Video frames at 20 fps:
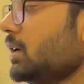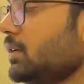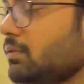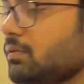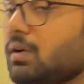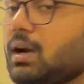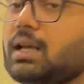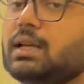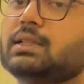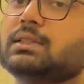
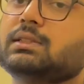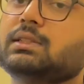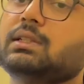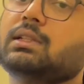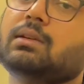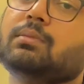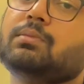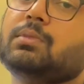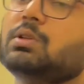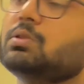Violence and
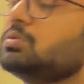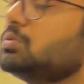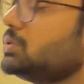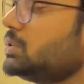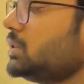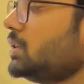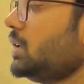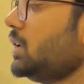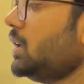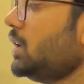
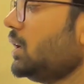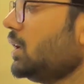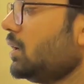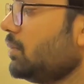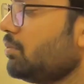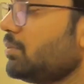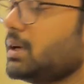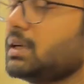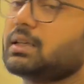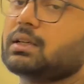abuse,
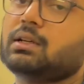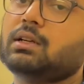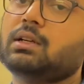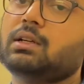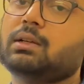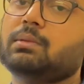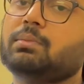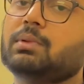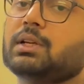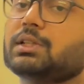maternal
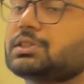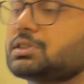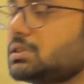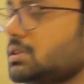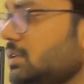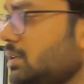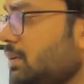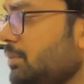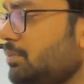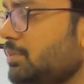depression,
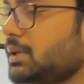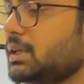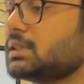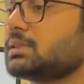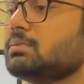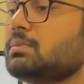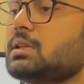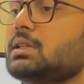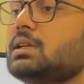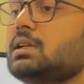a
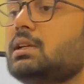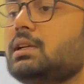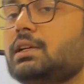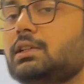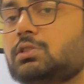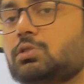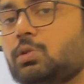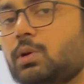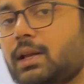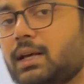depressed mother
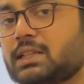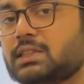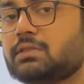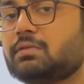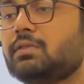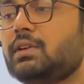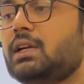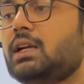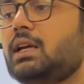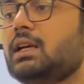leads to less
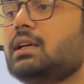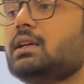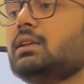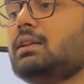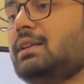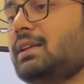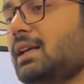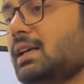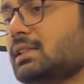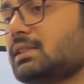feeding,
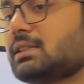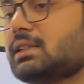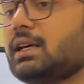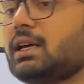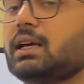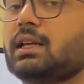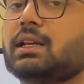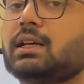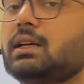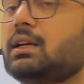less
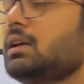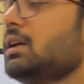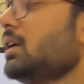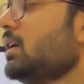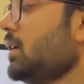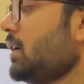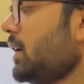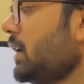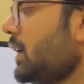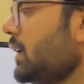caring,
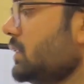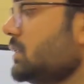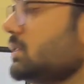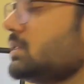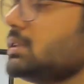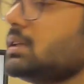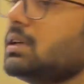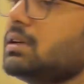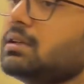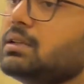
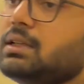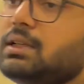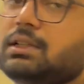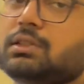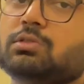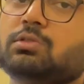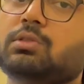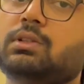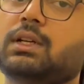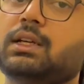hence
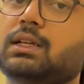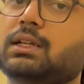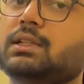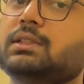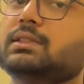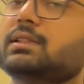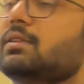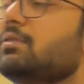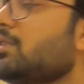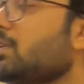leads to
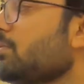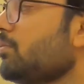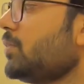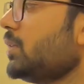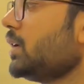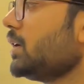decreased development.